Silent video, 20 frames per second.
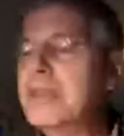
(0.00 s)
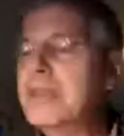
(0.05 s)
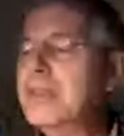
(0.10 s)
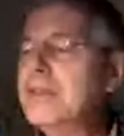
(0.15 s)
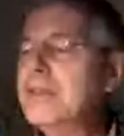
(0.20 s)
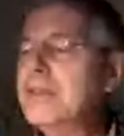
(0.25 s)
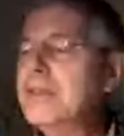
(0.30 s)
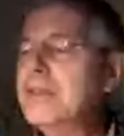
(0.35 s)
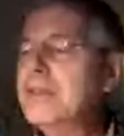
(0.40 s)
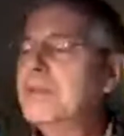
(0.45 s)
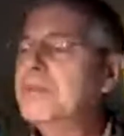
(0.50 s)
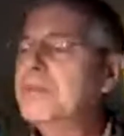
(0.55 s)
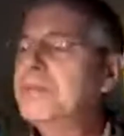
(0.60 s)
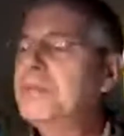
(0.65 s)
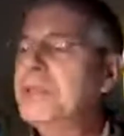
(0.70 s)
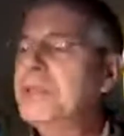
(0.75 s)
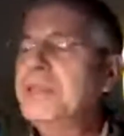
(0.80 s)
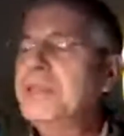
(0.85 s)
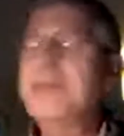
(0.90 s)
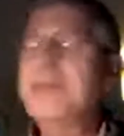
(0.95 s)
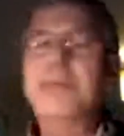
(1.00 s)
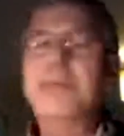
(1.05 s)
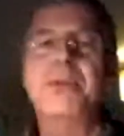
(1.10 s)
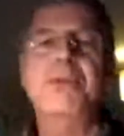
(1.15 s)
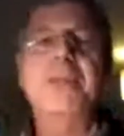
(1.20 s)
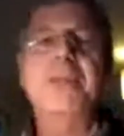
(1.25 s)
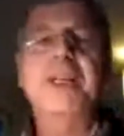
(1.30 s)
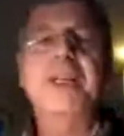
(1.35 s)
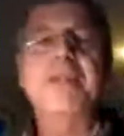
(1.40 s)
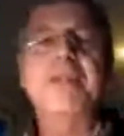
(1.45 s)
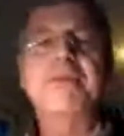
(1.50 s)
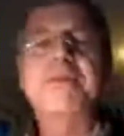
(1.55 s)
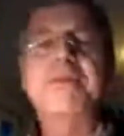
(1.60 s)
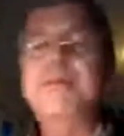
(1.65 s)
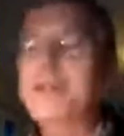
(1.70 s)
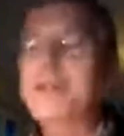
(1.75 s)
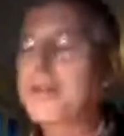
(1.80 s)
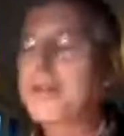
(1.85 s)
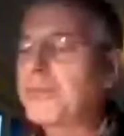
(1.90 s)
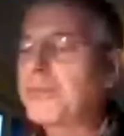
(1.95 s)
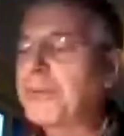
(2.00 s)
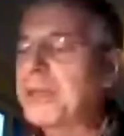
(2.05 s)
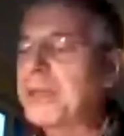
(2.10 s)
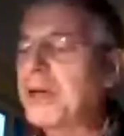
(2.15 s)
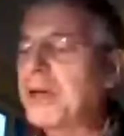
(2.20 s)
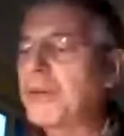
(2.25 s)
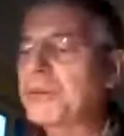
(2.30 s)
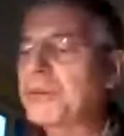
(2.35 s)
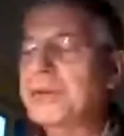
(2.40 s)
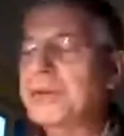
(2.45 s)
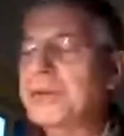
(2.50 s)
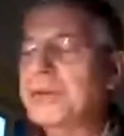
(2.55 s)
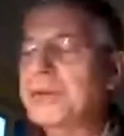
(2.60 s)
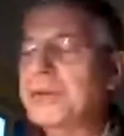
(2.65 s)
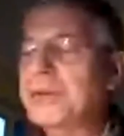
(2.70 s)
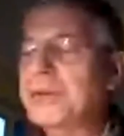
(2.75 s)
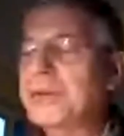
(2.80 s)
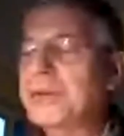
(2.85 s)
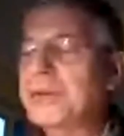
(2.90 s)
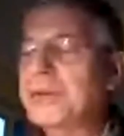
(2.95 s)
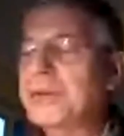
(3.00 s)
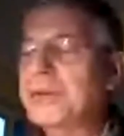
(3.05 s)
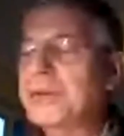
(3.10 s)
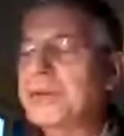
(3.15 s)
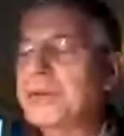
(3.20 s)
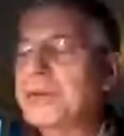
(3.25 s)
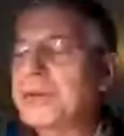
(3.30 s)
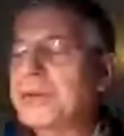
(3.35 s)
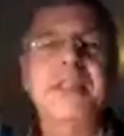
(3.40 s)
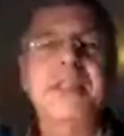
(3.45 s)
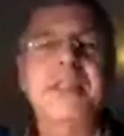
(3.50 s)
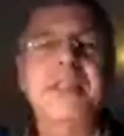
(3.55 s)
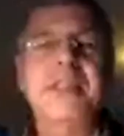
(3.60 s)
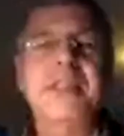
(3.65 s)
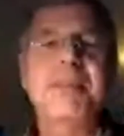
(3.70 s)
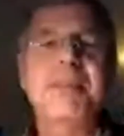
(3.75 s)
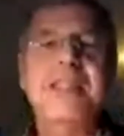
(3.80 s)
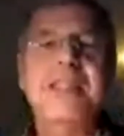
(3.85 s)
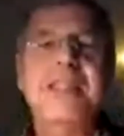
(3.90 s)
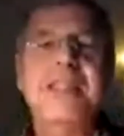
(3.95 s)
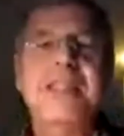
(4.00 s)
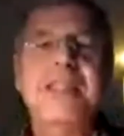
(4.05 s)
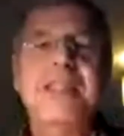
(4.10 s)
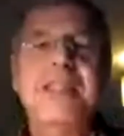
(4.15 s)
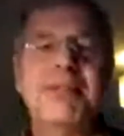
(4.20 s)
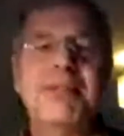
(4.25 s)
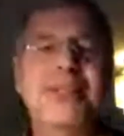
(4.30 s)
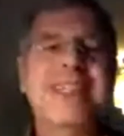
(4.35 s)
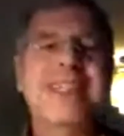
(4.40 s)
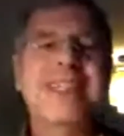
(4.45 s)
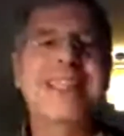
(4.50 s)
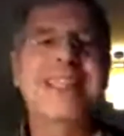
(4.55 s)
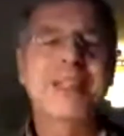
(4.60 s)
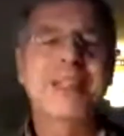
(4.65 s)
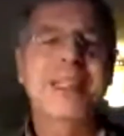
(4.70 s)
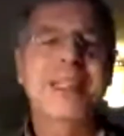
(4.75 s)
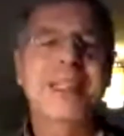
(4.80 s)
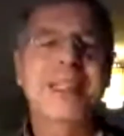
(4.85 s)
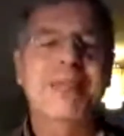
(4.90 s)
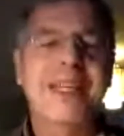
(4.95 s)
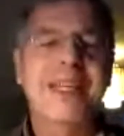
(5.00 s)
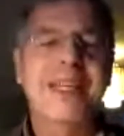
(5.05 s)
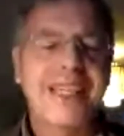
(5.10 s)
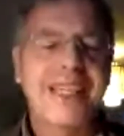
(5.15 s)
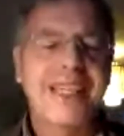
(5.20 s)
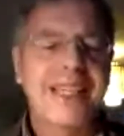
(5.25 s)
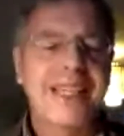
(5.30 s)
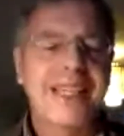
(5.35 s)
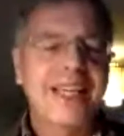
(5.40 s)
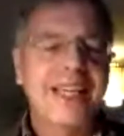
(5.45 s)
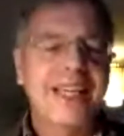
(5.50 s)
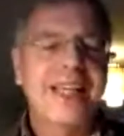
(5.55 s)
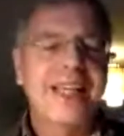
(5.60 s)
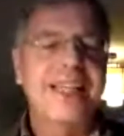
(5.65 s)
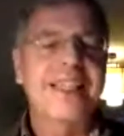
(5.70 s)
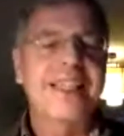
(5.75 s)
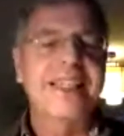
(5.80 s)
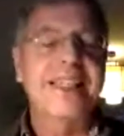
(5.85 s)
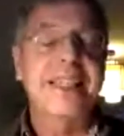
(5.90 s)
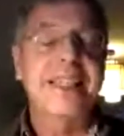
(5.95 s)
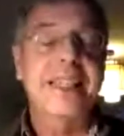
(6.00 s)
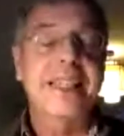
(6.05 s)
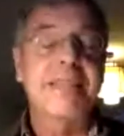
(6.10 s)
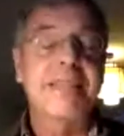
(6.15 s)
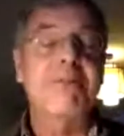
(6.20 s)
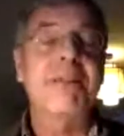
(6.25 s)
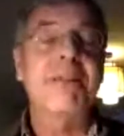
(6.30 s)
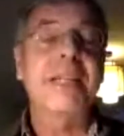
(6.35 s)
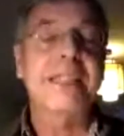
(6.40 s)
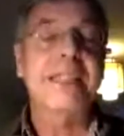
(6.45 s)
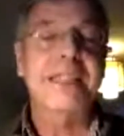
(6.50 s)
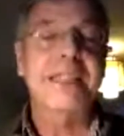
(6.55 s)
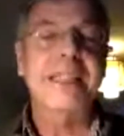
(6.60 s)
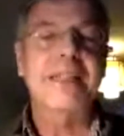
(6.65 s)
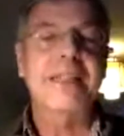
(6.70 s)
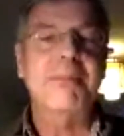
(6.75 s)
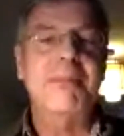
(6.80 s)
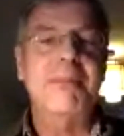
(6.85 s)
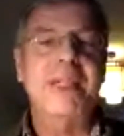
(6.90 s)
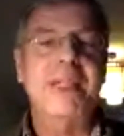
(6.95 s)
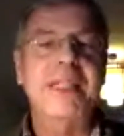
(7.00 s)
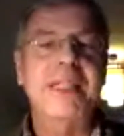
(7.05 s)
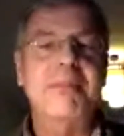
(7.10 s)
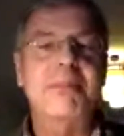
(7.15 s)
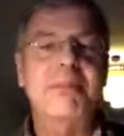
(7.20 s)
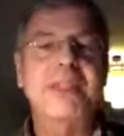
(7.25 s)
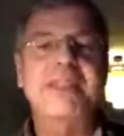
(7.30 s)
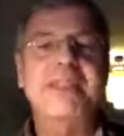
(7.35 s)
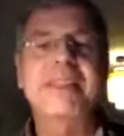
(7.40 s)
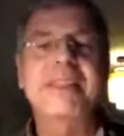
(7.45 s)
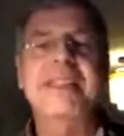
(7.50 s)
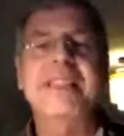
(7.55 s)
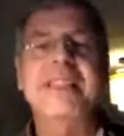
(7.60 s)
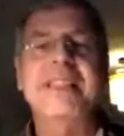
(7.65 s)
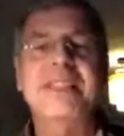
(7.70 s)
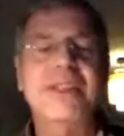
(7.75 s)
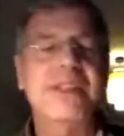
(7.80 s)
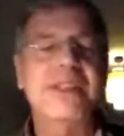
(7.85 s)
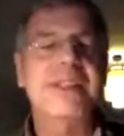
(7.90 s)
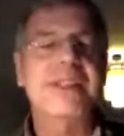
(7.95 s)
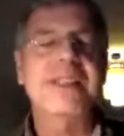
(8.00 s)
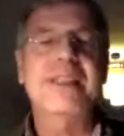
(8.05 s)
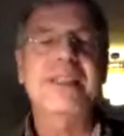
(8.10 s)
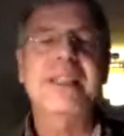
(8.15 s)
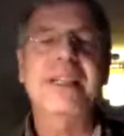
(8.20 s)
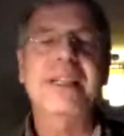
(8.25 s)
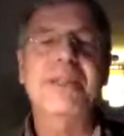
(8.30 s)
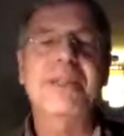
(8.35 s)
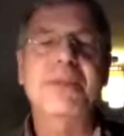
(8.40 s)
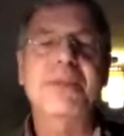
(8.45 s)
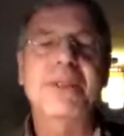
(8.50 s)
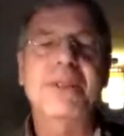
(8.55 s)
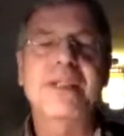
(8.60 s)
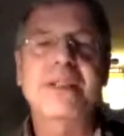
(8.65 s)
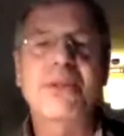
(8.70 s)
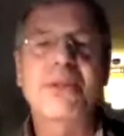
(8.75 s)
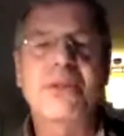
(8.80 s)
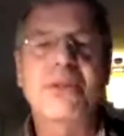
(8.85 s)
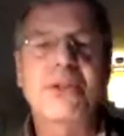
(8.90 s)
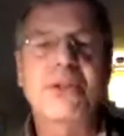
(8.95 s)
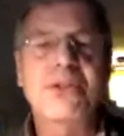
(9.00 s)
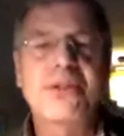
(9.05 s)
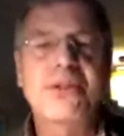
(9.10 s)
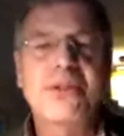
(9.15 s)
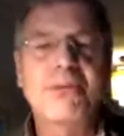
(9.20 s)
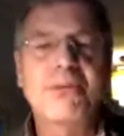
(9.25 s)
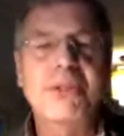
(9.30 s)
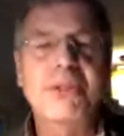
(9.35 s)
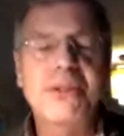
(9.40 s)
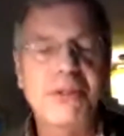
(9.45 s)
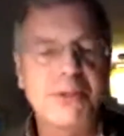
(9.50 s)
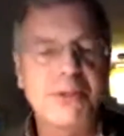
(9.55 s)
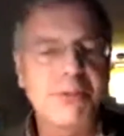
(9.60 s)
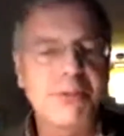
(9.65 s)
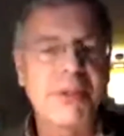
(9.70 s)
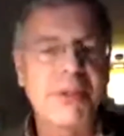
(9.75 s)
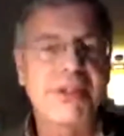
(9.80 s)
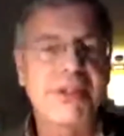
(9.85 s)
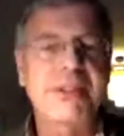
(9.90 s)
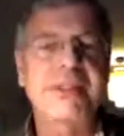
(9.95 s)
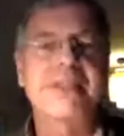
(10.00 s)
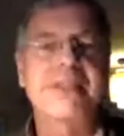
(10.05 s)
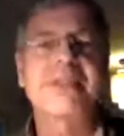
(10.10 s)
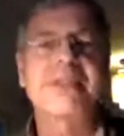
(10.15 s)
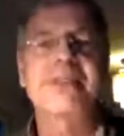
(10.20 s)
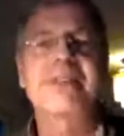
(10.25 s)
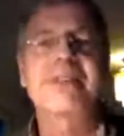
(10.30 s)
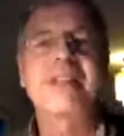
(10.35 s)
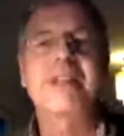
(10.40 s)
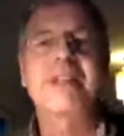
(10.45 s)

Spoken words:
In principle, we have three options, and let me have a look a little bit at my presentation in our course Research Methods on Climate